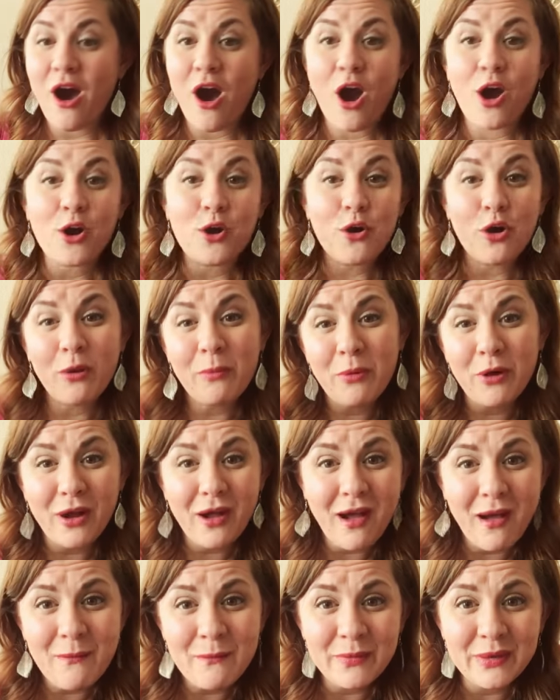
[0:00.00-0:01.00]
Our corporate
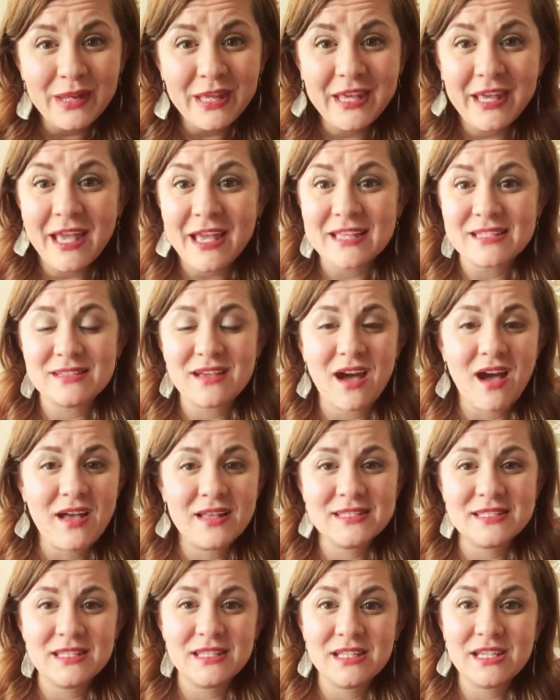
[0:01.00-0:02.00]
company is
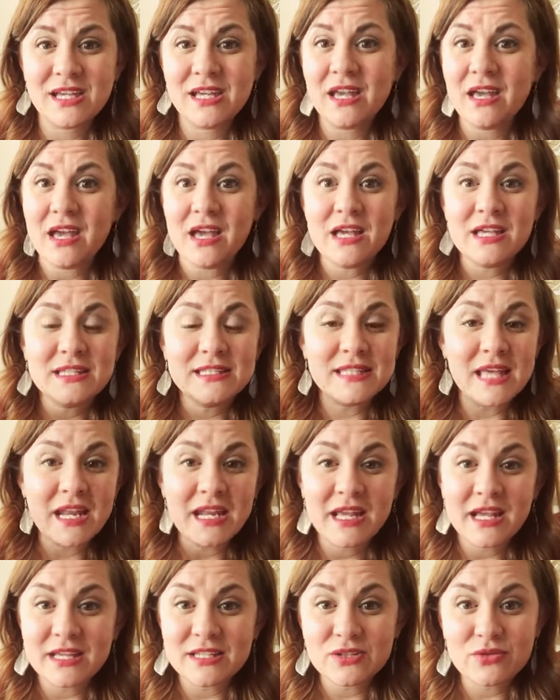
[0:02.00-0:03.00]
constantly
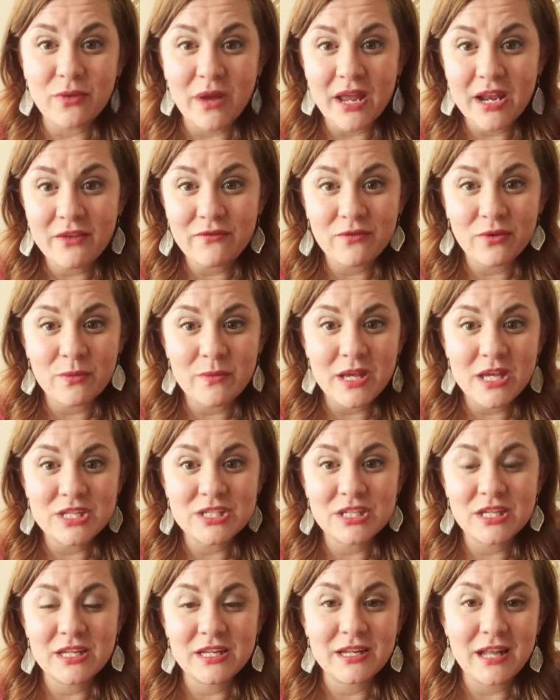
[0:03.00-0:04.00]
sending us great
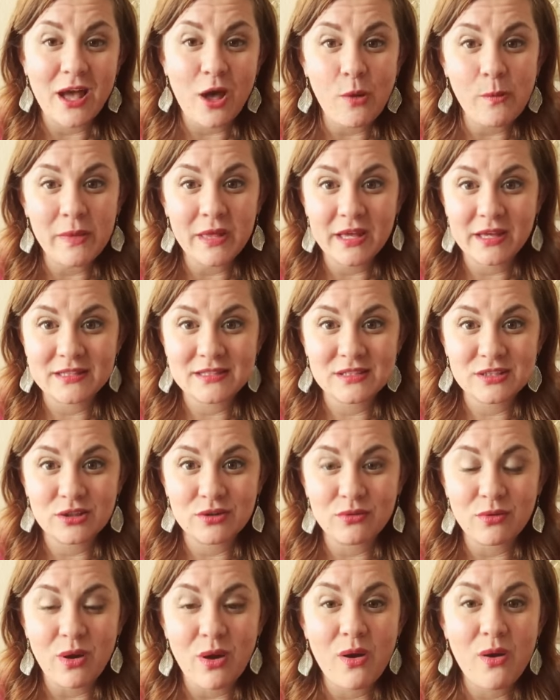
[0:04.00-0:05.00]
information and helping us to
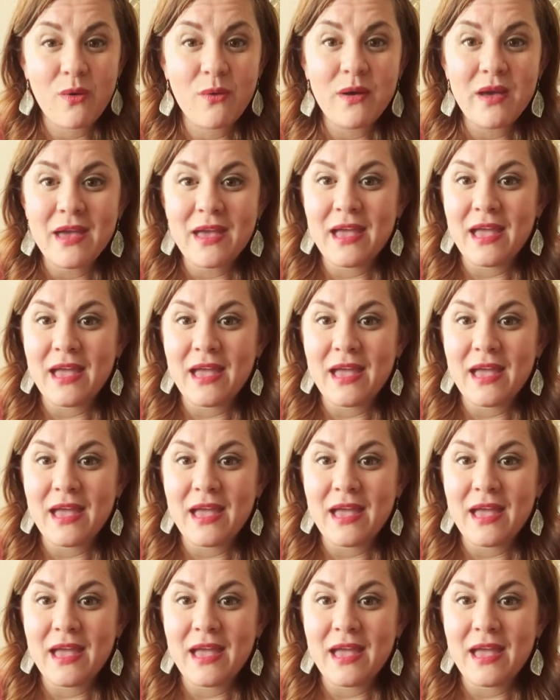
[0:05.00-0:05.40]
grow.